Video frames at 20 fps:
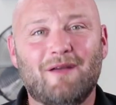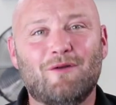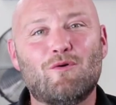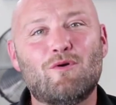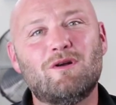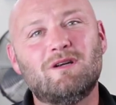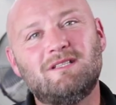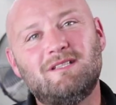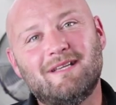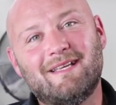in
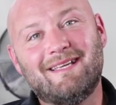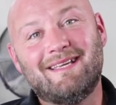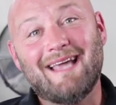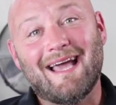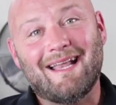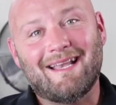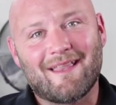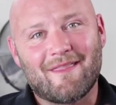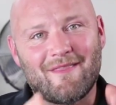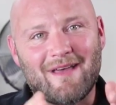order to
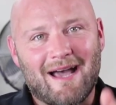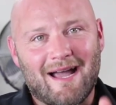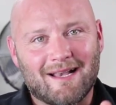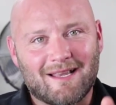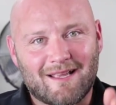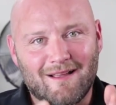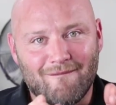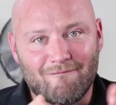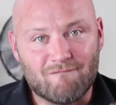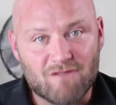get
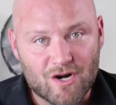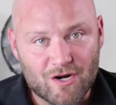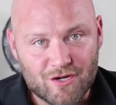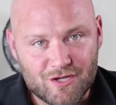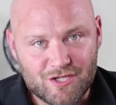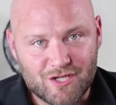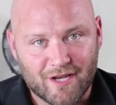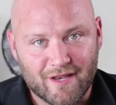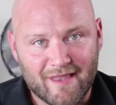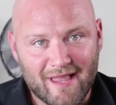that
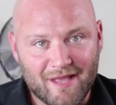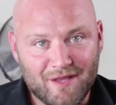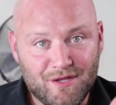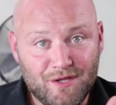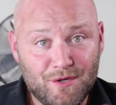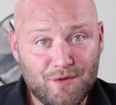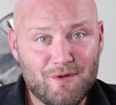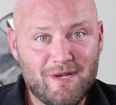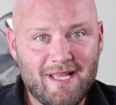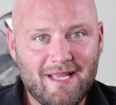conversion that
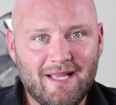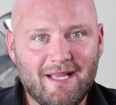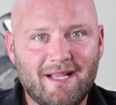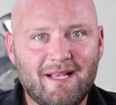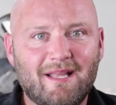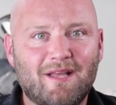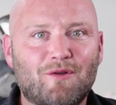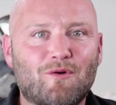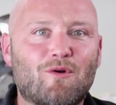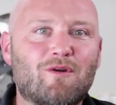you
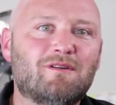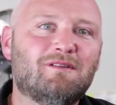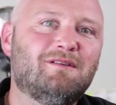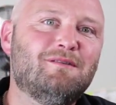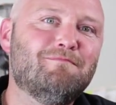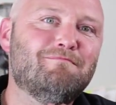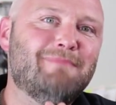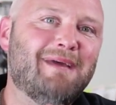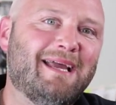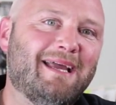need in order
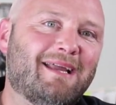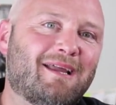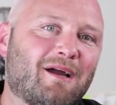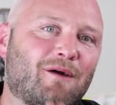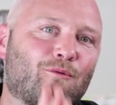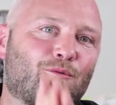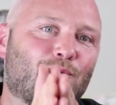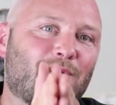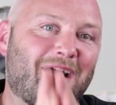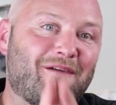to make
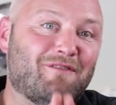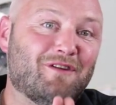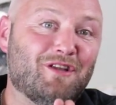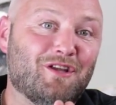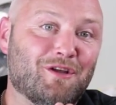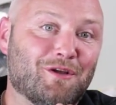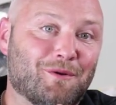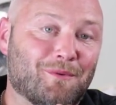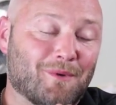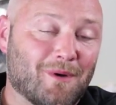
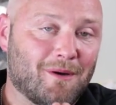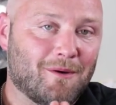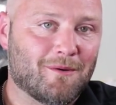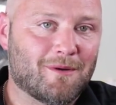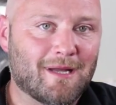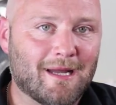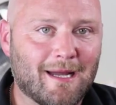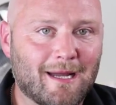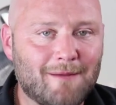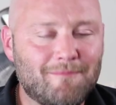revenue,
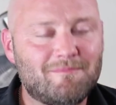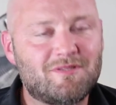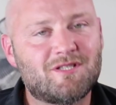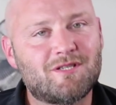okay?